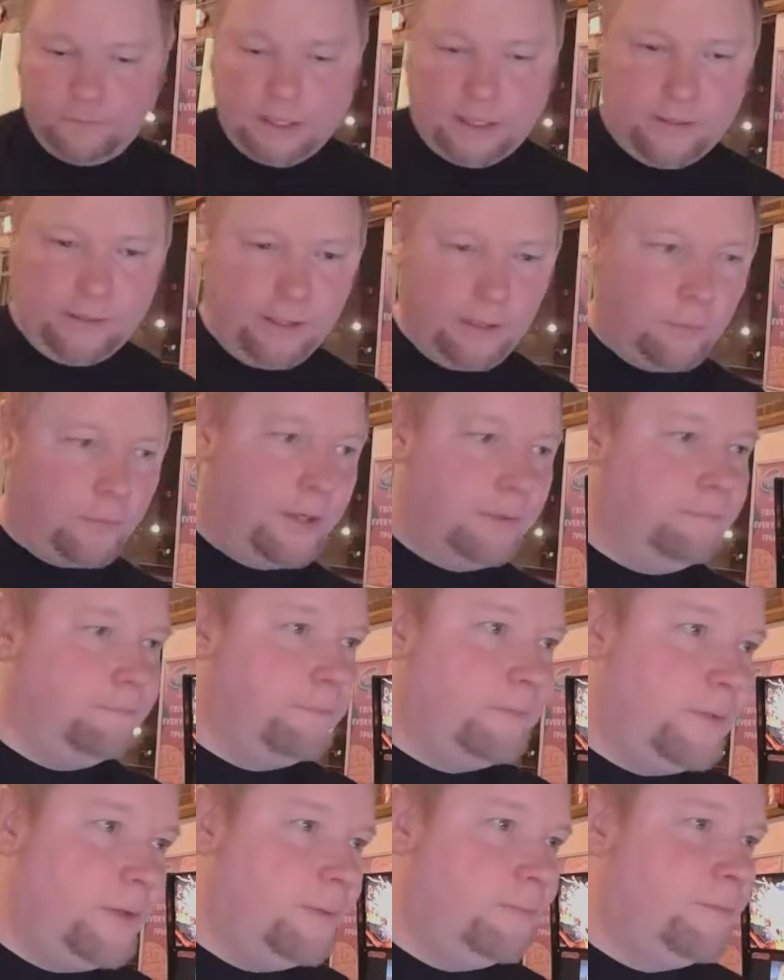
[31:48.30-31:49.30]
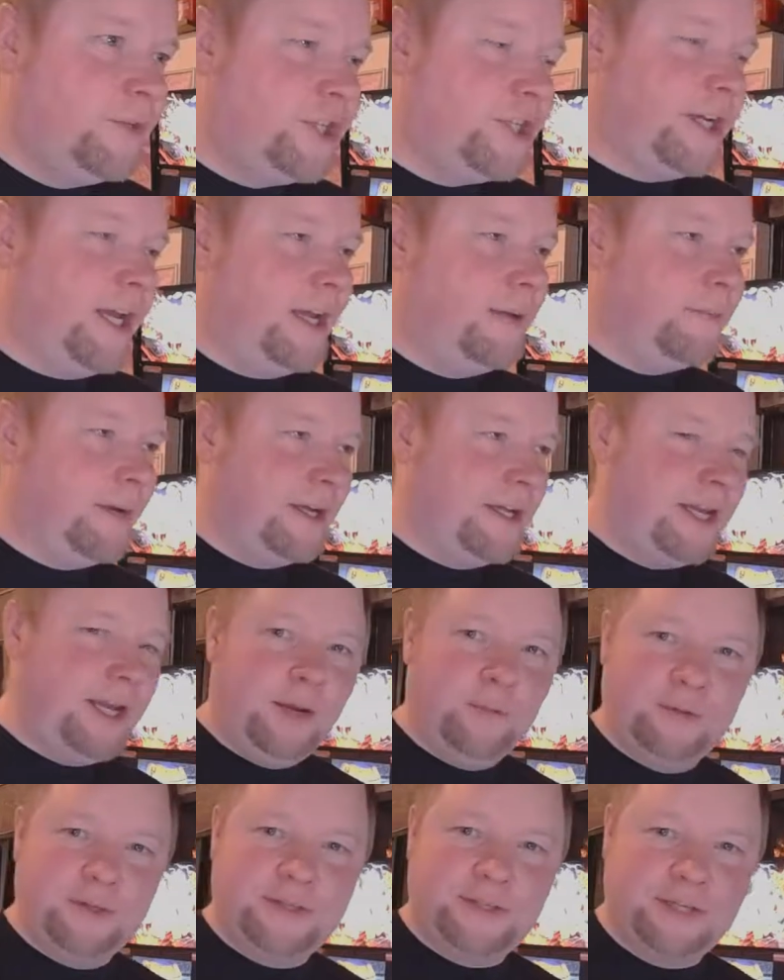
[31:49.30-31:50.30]
I don't want to shake my
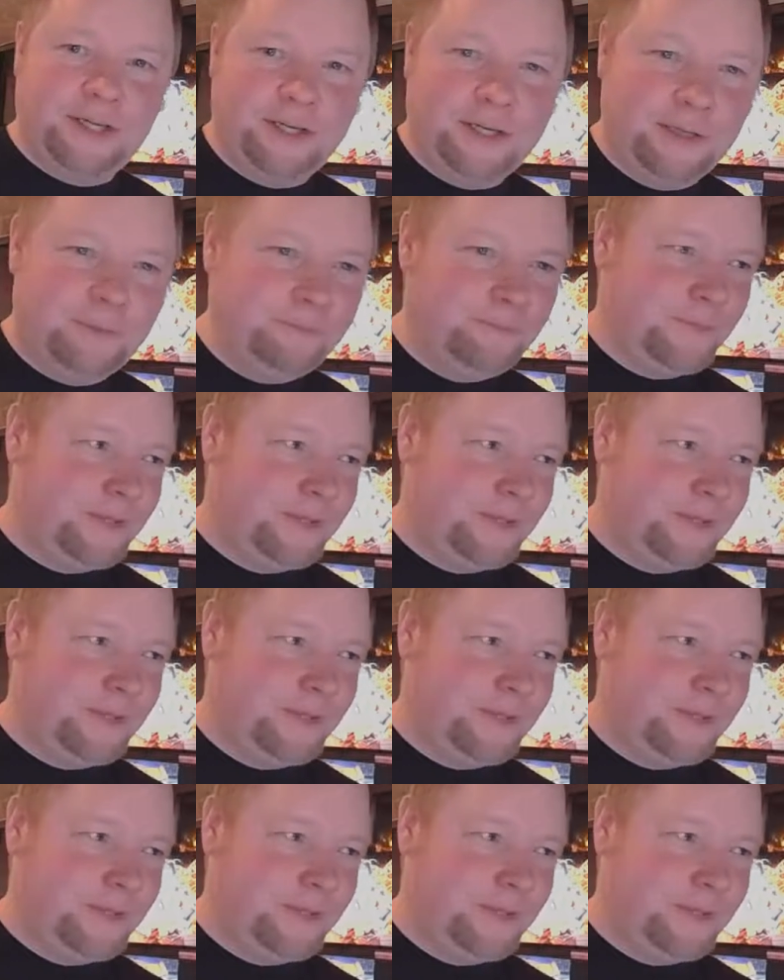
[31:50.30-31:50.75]
camera setup.